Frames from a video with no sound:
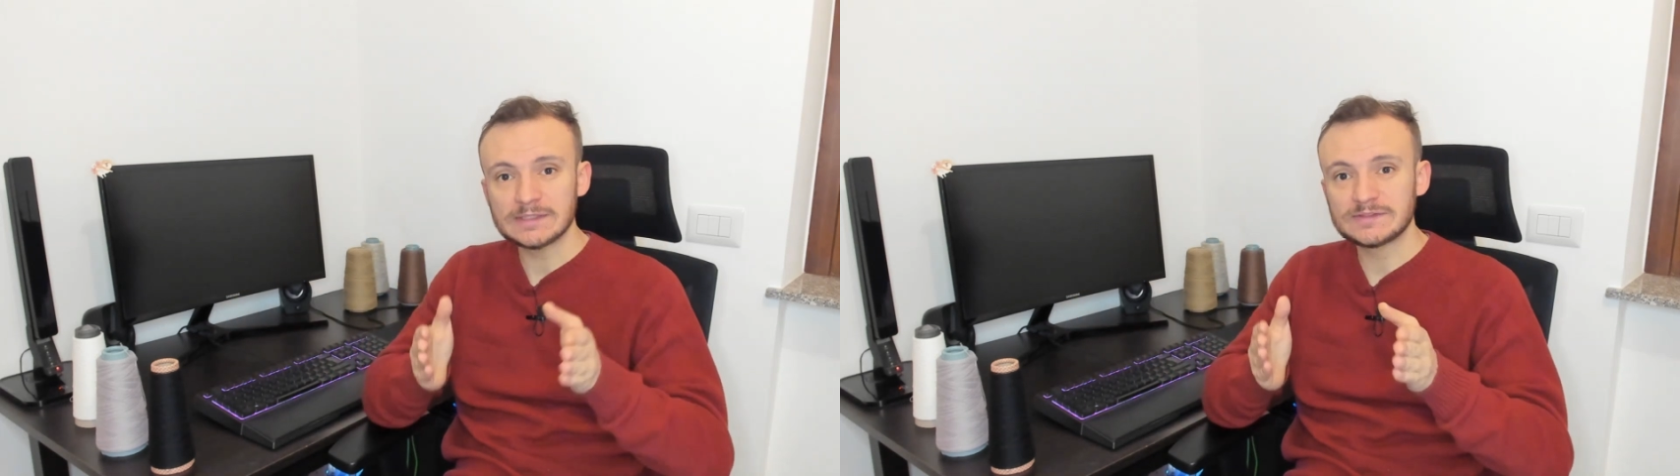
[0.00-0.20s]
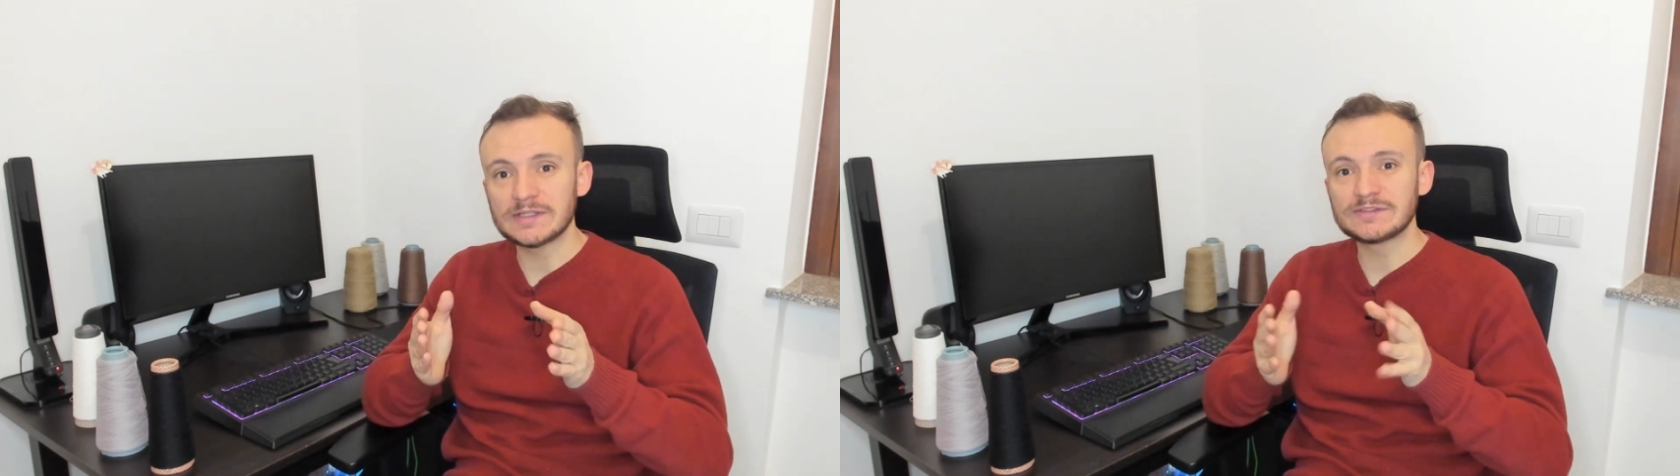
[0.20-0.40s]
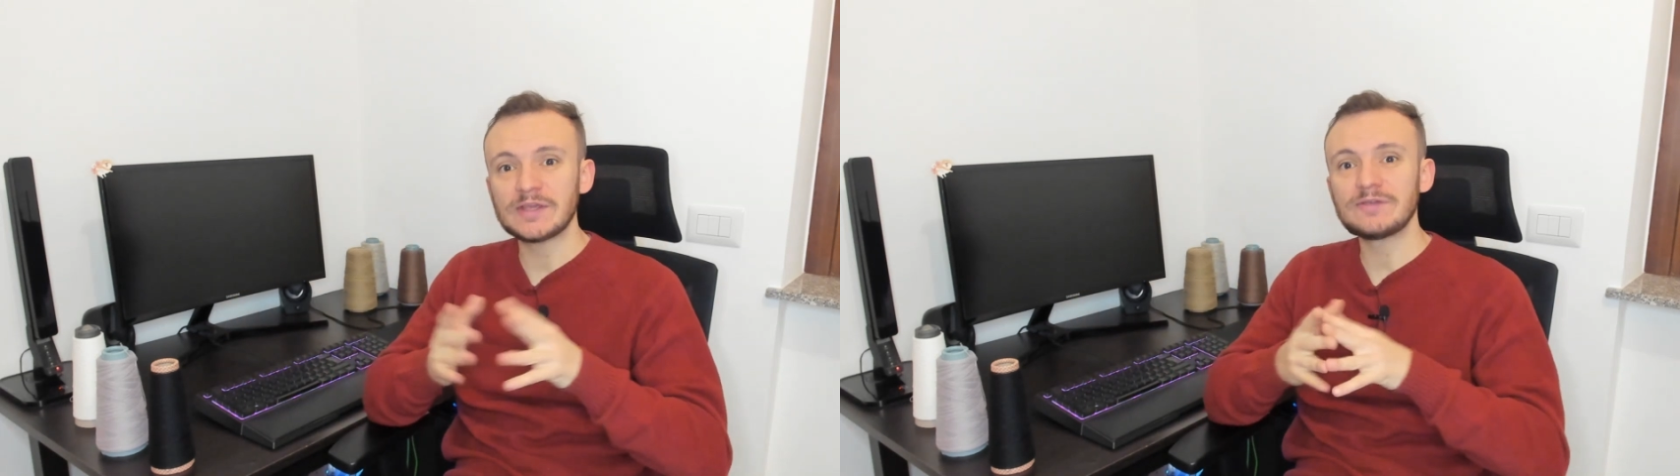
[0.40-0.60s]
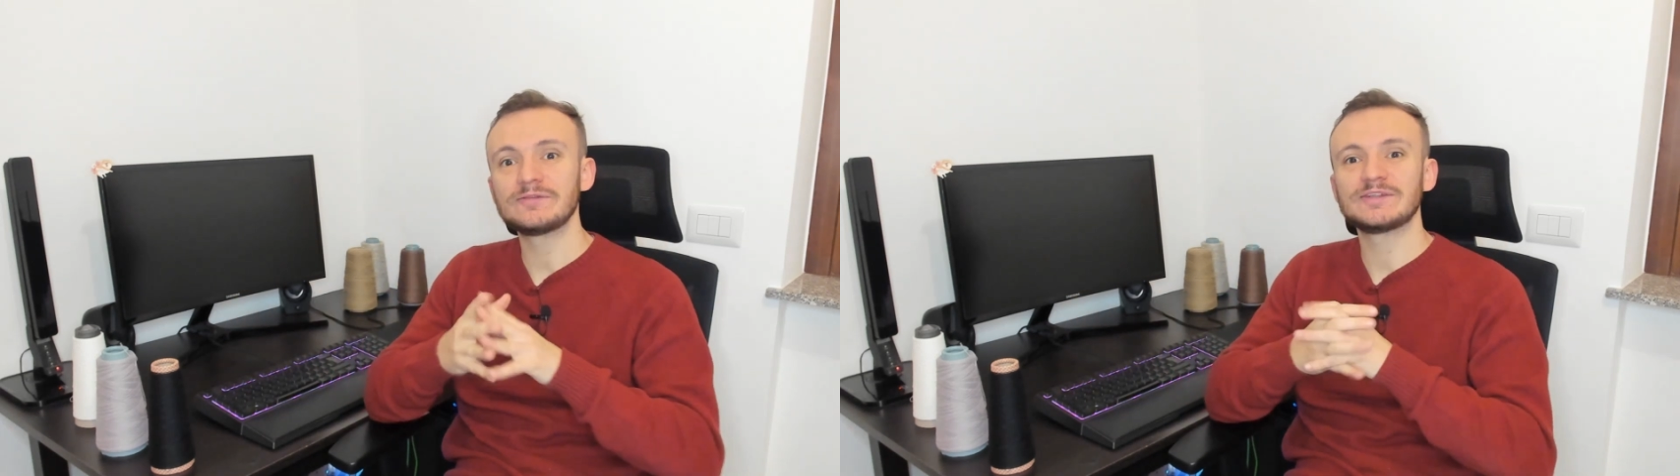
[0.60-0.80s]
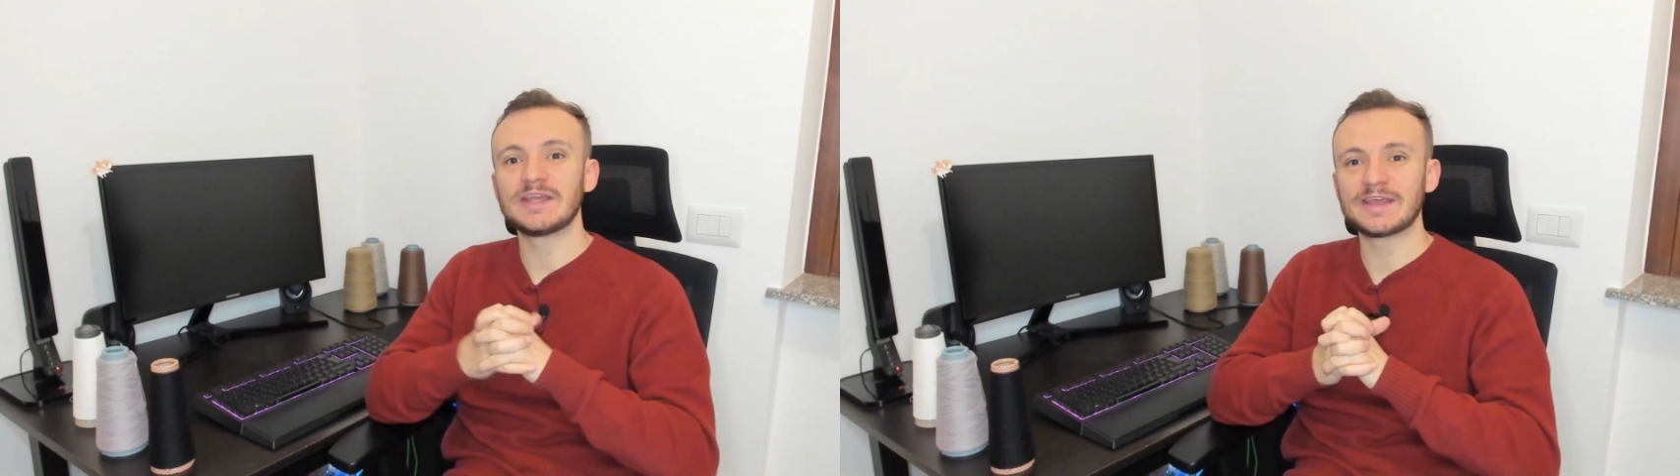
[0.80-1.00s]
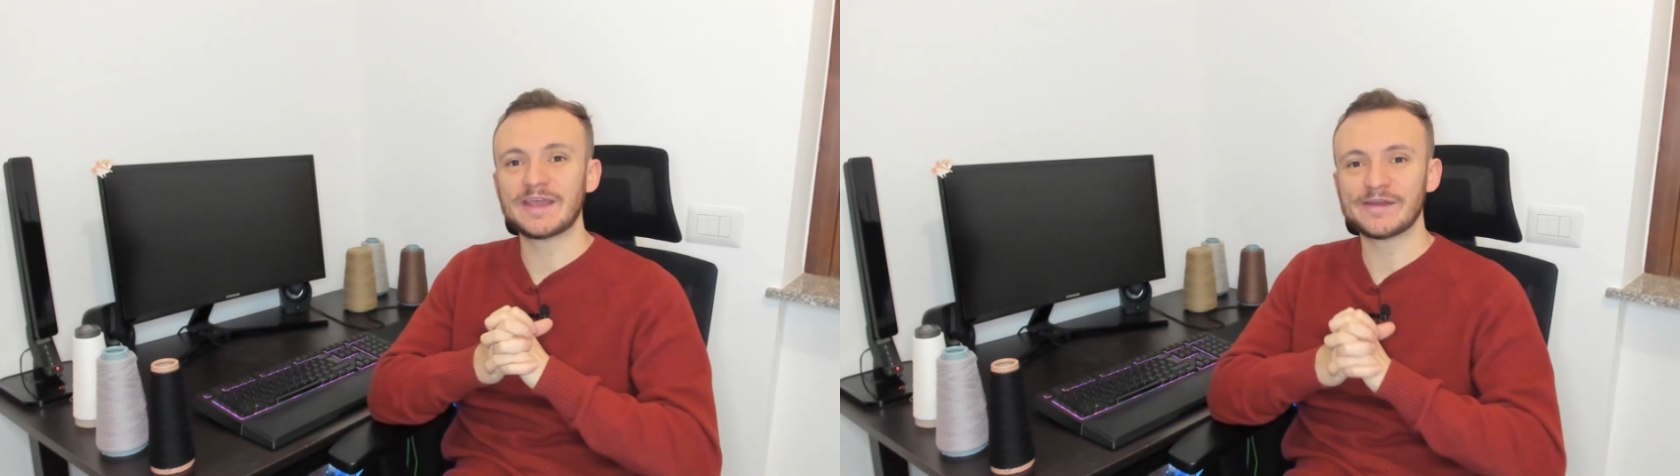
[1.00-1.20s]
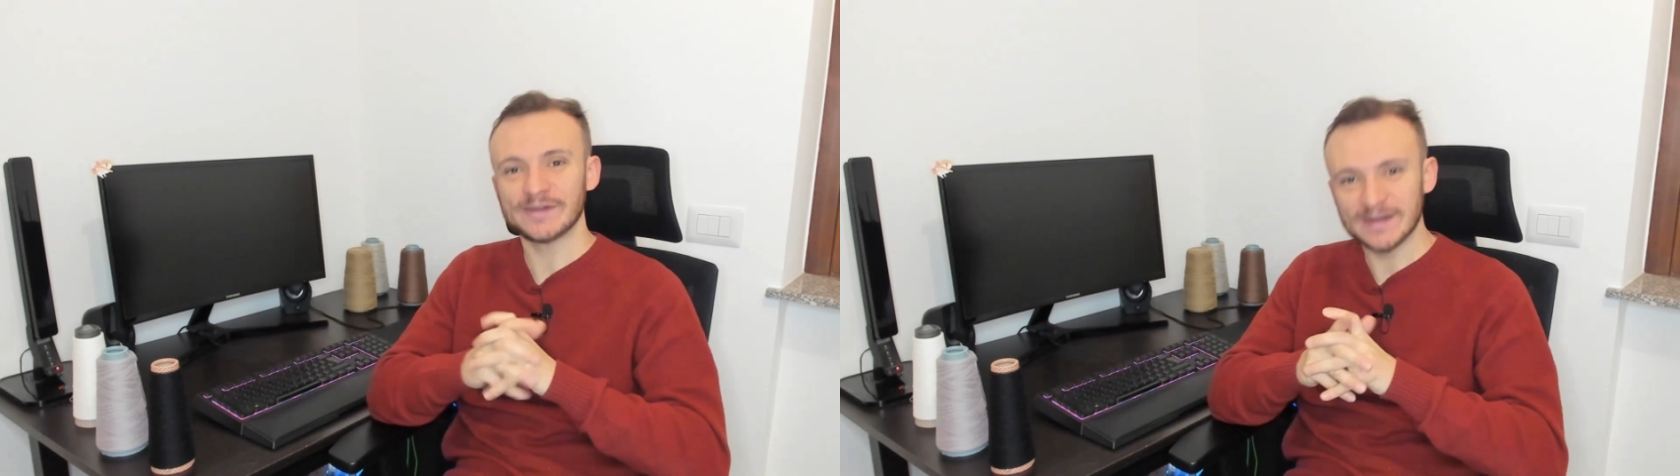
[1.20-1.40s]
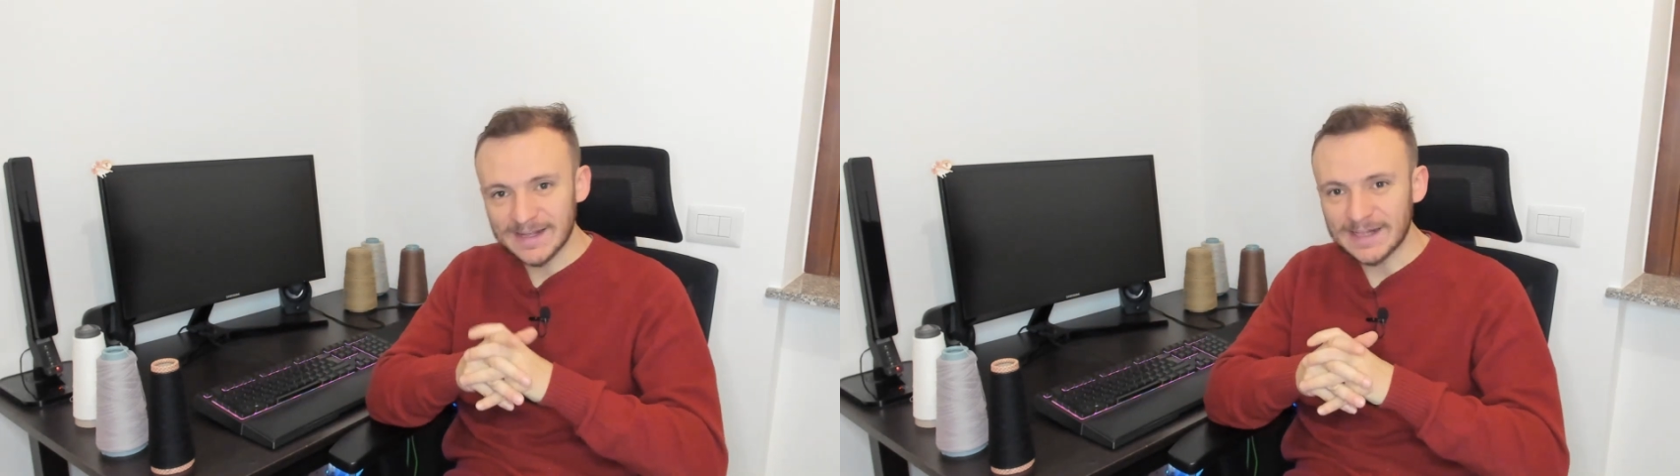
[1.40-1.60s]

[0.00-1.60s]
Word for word: stay safe, take care.